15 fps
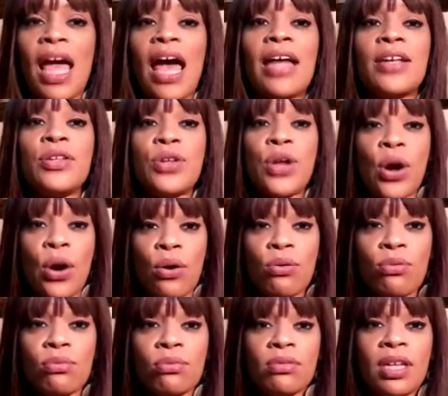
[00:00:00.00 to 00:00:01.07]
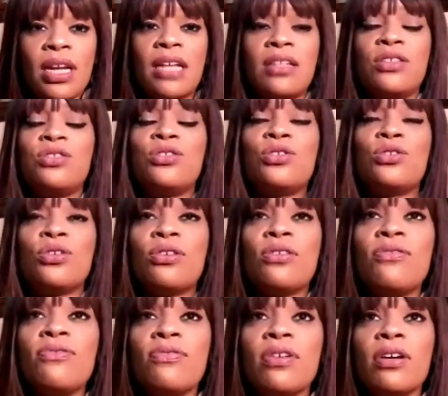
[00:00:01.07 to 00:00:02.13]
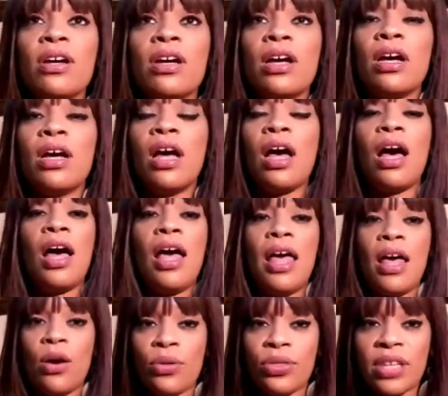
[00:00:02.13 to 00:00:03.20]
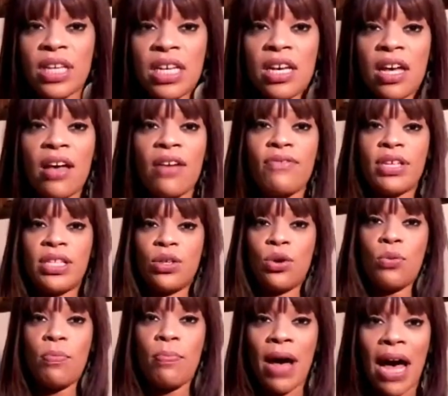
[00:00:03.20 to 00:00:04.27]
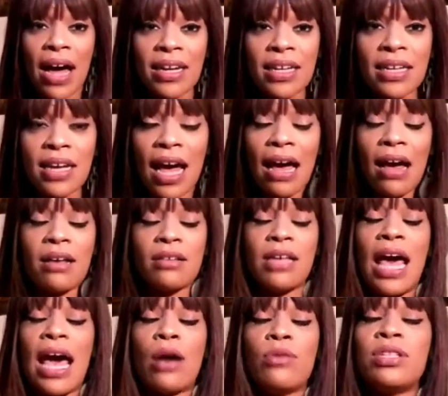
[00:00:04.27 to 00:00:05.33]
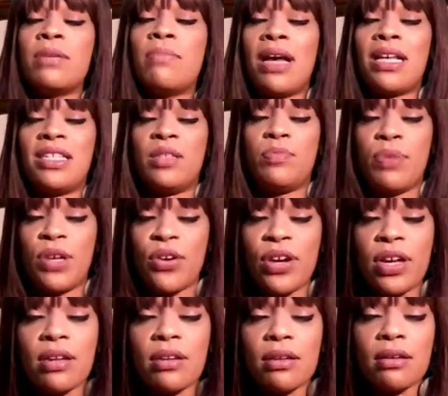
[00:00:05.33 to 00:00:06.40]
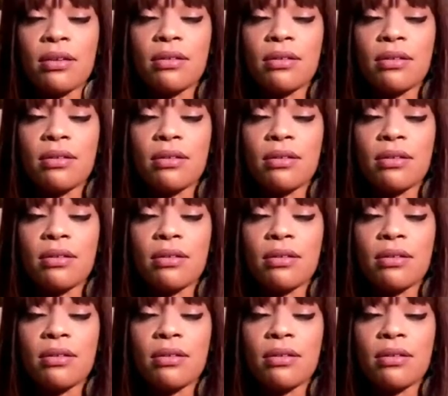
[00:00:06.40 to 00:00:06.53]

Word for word: I know that I deserve a healthy physical body housing my spirit.